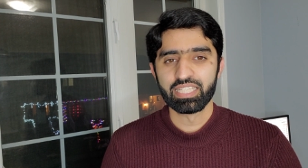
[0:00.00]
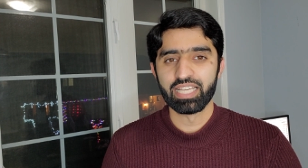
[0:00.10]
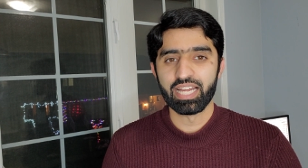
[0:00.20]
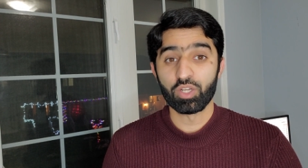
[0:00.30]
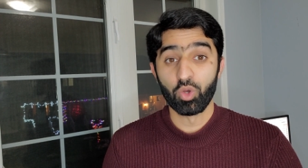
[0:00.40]

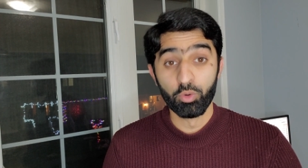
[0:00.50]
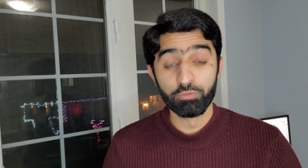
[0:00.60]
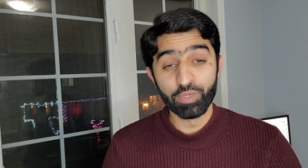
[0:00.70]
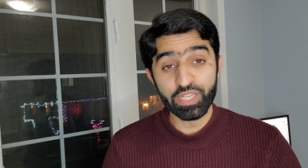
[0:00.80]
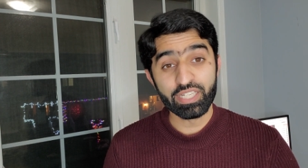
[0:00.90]
that
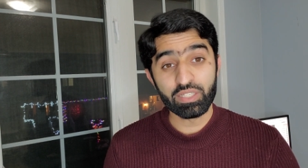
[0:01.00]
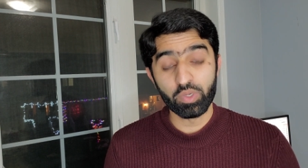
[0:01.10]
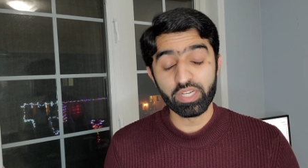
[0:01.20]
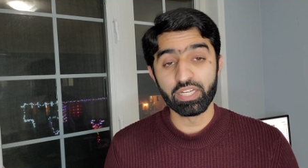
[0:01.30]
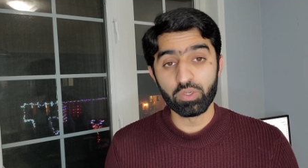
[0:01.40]
hopefully
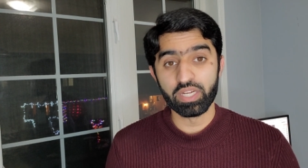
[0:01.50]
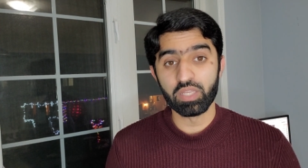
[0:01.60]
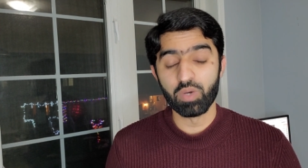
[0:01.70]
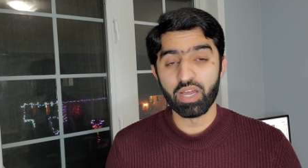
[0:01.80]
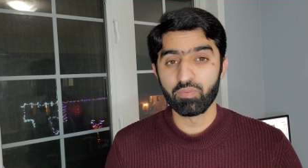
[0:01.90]

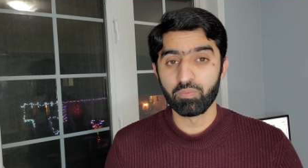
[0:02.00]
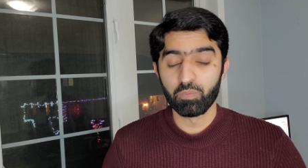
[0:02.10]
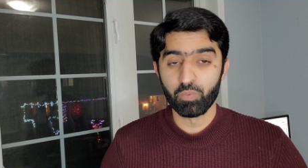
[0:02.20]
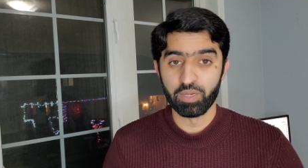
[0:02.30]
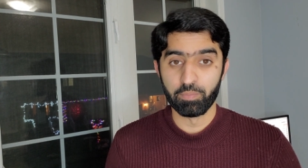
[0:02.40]

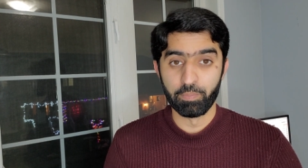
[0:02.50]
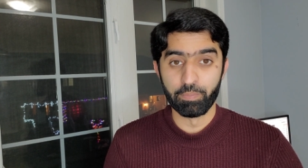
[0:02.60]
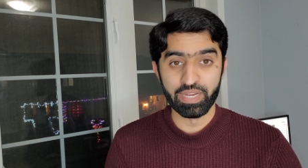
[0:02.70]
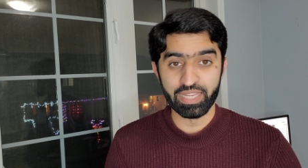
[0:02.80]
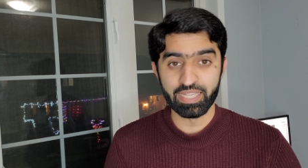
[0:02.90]
2021 will
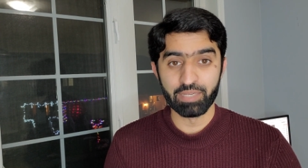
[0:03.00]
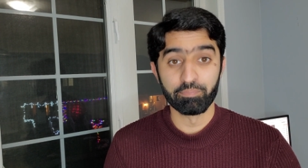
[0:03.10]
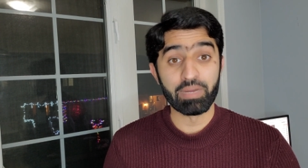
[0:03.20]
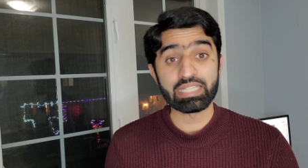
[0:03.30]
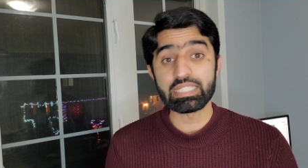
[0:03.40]
bring
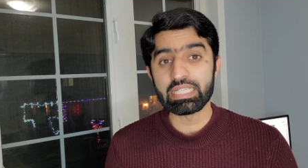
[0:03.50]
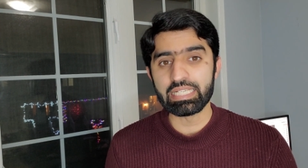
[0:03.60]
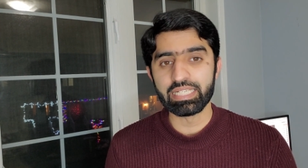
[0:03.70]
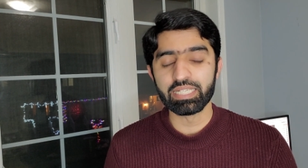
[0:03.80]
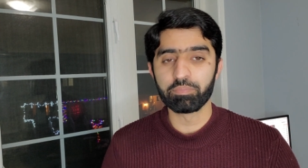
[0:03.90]
much
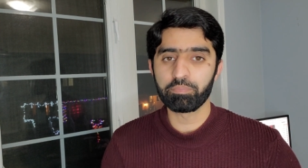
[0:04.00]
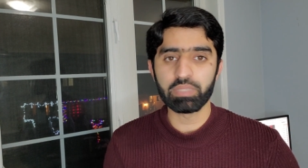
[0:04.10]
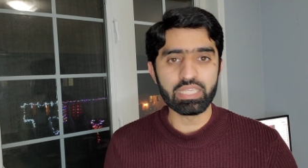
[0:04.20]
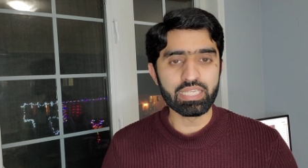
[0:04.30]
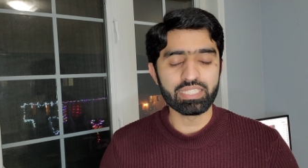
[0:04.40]
needed
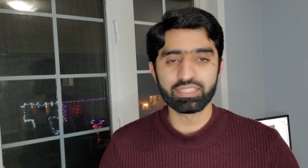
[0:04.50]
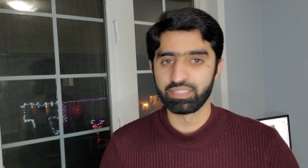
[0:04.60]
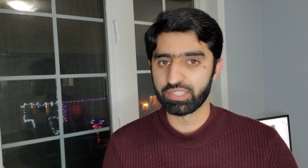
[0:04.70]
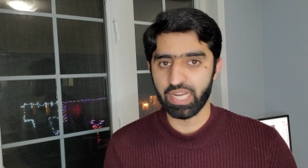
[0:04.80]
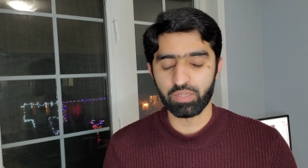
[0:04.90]
peace
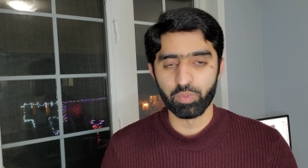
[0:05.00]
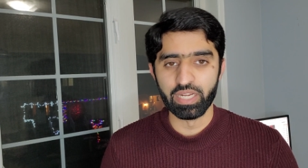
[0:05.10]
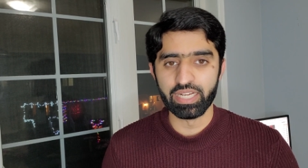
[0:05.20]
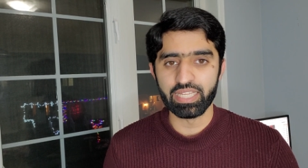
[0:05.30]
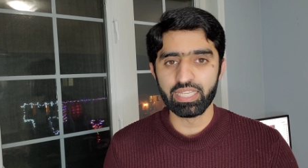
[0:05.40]
and
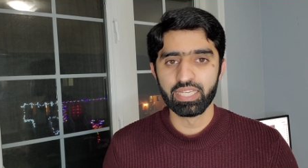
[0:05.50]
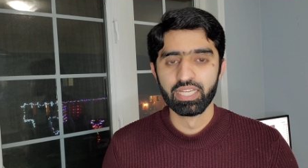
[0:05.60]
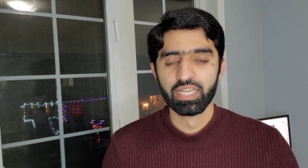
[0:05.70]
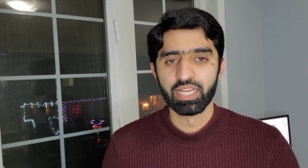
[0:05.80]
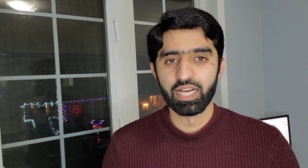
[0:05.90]
tranquility
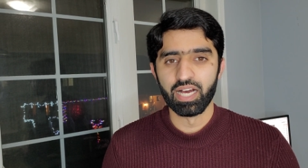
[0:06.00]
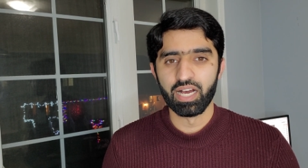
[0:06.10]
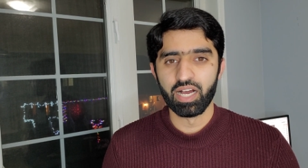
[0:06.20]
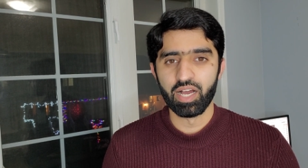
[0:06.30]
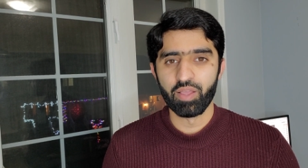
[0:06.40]

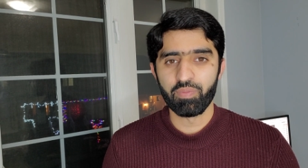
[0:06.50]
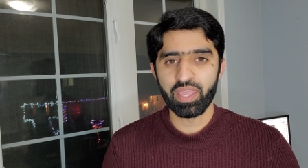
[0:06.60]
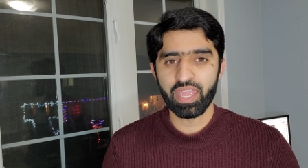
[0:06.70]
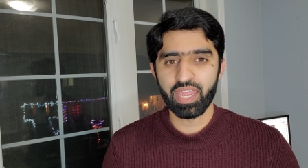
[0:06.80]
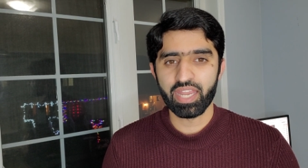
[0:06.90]
uh,
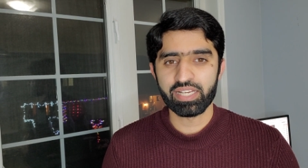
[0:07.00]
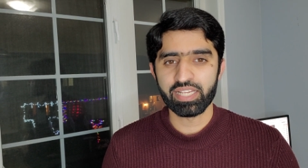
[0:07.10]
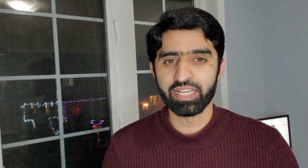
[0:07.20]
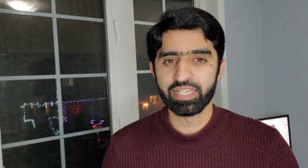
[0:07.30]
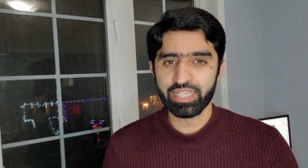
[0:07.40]

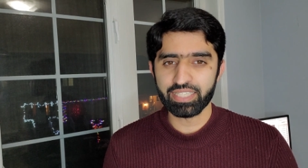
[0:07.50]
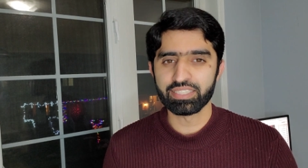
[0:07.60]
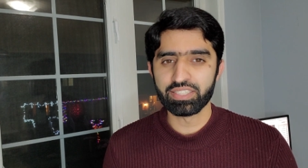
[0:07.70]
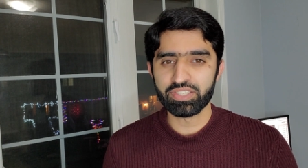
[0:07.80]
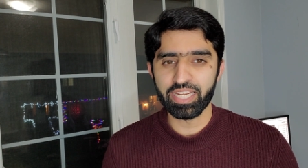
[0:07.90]
and it
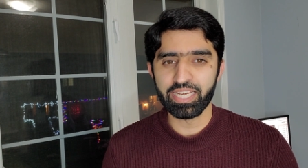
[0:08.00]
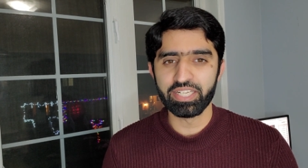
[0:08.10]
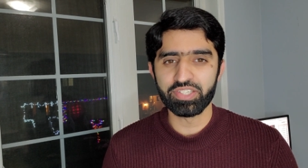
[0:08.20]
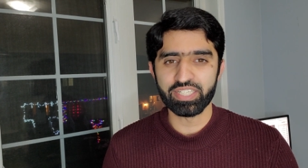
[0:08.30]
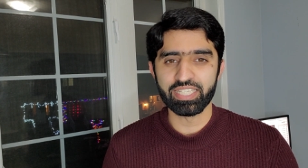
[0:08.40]
doesn't
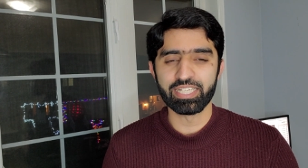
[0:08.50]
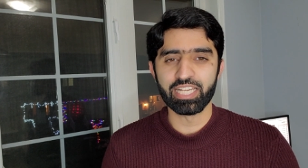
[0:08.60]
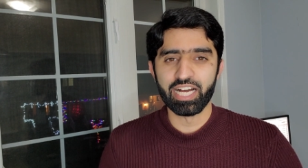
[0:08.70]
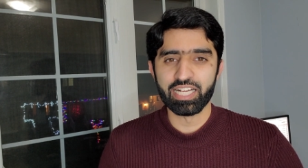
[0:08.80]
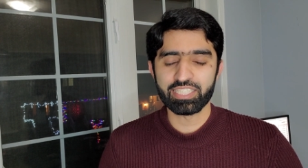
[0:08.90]
really treat
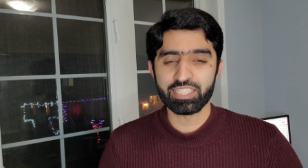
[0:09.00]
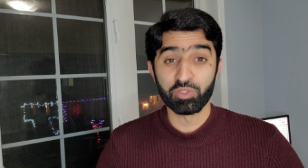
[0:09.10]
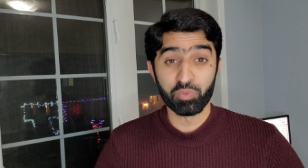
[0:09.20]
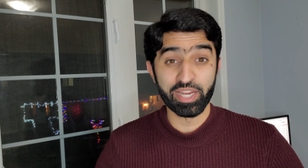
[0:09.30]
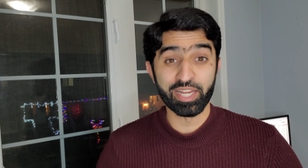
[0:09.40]
us
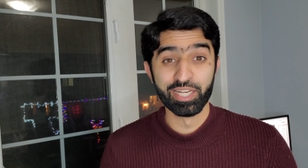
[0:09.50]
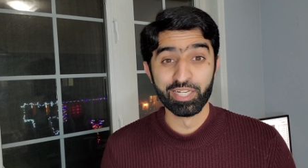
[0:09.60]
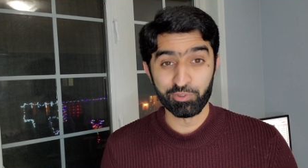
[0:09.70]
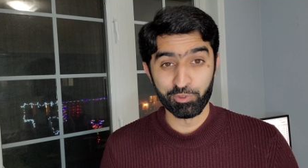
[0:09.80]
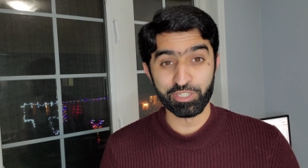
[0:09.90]
the way
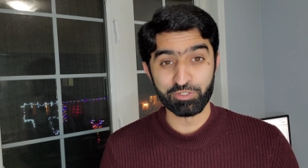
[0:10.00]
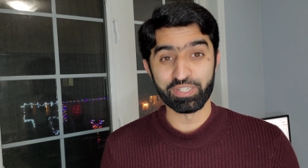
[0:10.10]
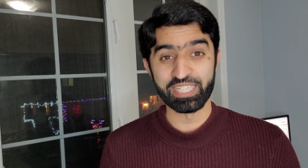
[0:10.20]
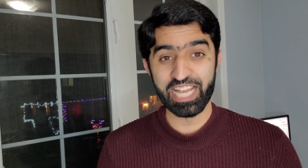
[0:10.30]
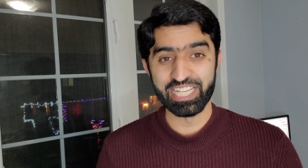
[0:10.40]

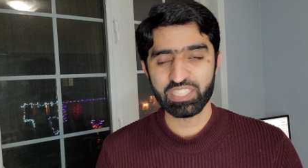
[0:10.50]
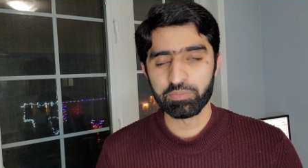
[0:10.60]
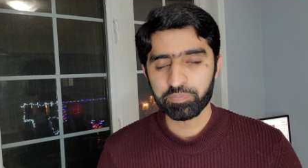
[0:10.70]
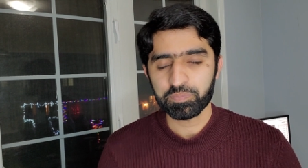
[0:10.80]
2020 has